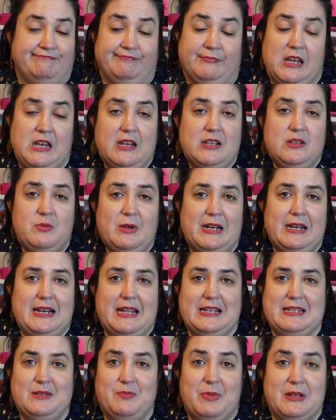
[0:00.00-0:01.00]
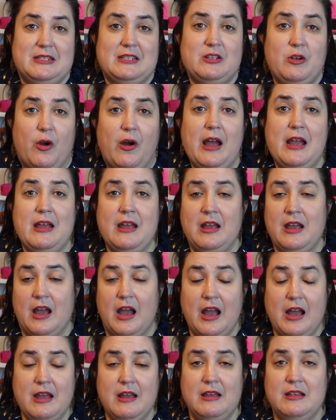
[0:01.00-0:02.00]
it is what it is. But so
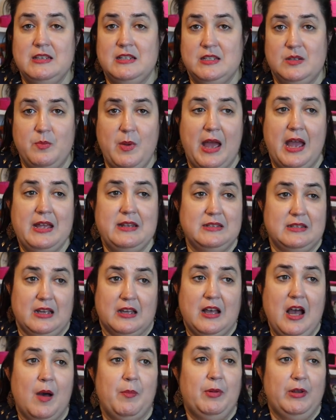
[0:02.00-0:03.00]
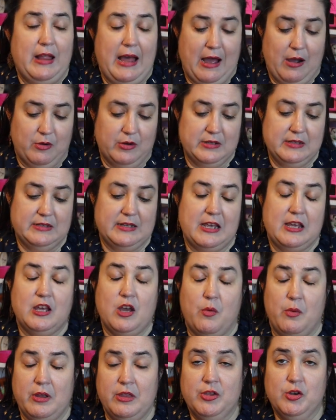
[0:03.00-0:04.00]
I spent a couple hours like
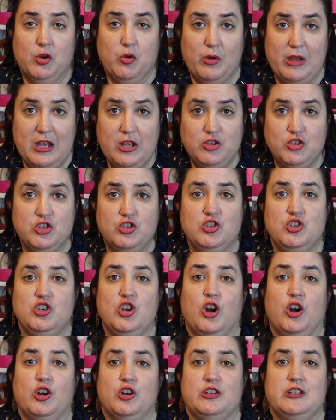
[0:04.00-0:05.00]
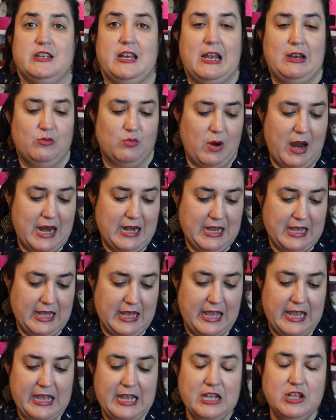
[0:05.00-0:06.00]
going through each chart and
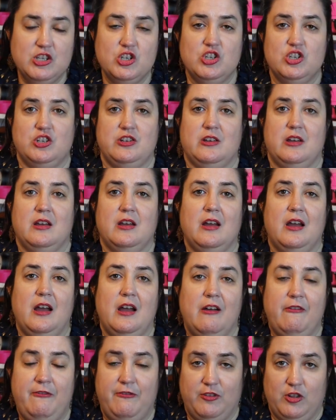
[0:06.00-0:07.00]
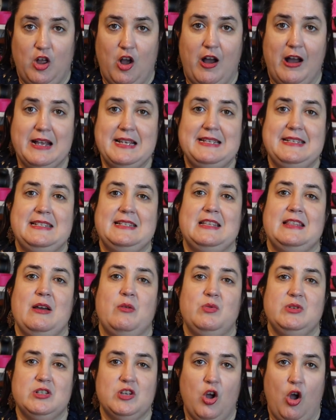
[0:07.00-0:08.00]
writing each floss that
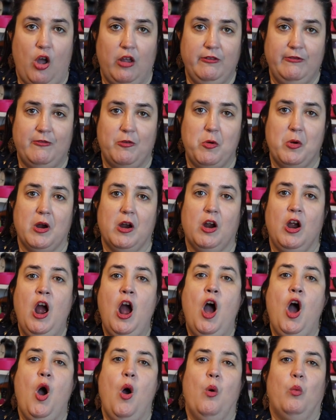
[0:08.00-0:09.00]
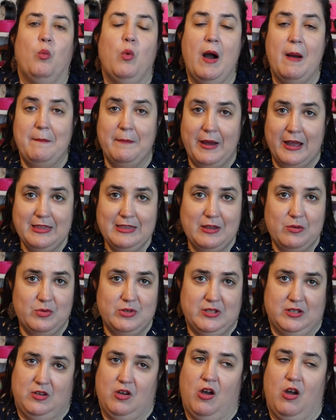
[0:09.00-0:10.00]
was called for, what month it
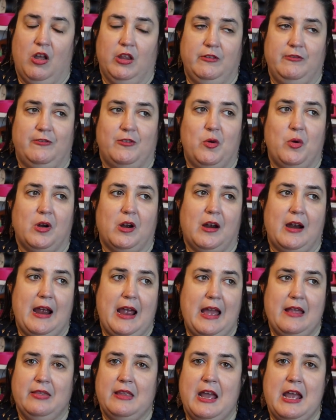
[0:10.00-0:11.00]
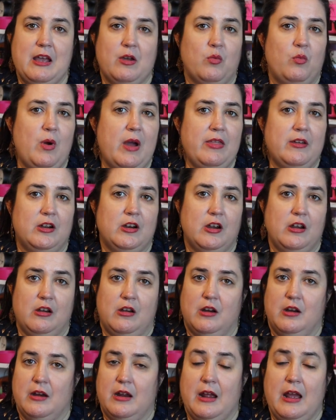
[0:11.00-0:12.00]
was called for, and like
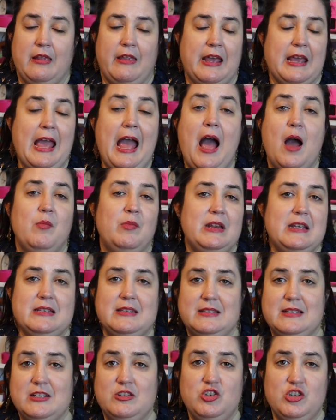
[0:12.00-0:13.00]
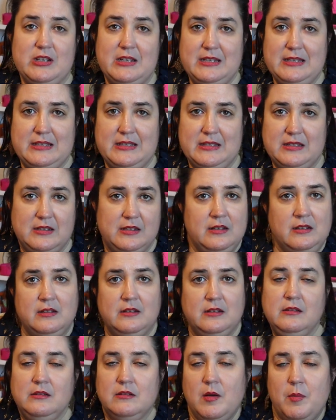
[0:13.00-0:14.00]
whether, like how many stitches
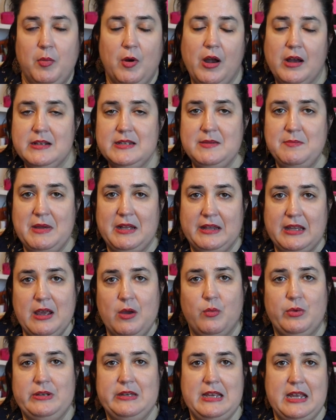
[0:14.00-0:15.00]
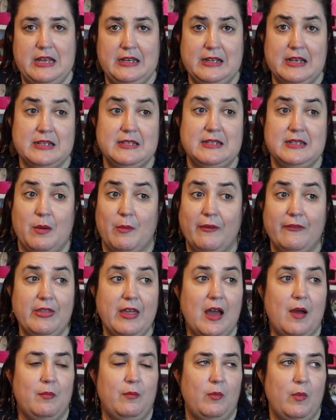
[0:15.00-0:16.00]
approximately it would need, because some of
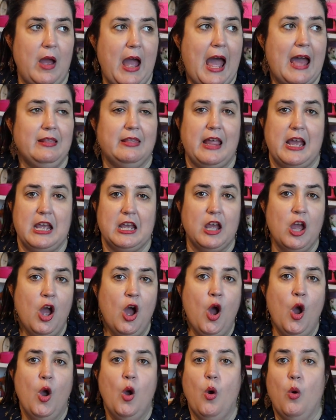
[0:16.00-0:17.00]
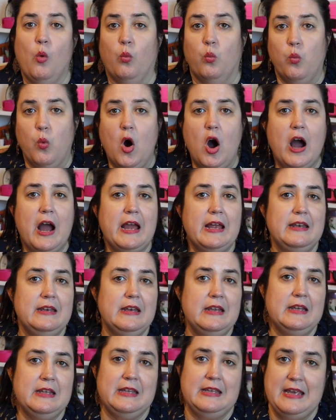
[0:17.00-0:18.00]
them had like 1
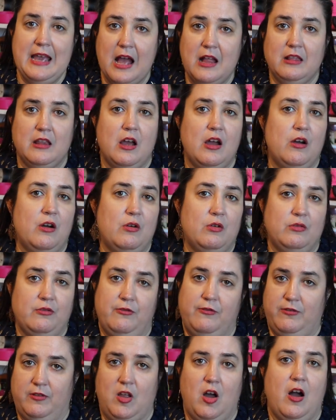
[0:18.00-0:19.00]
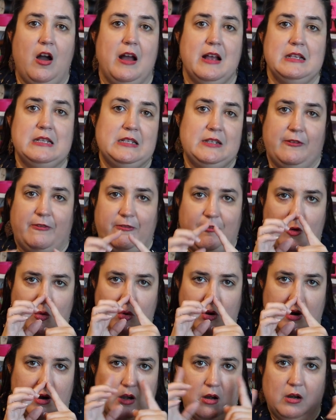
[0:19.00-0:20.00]
yellow floss
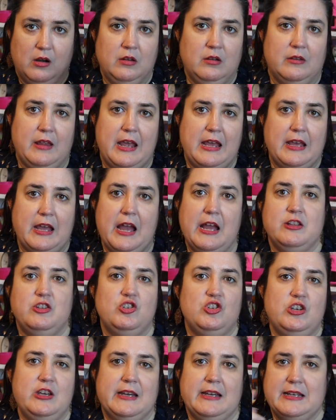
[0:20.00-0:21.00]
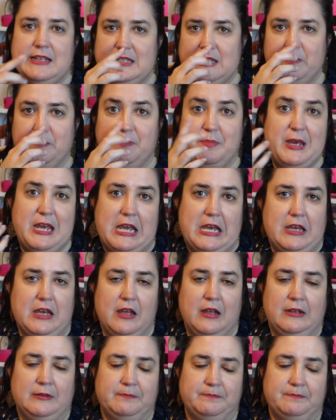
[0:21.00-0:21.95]
for like a chick's beak.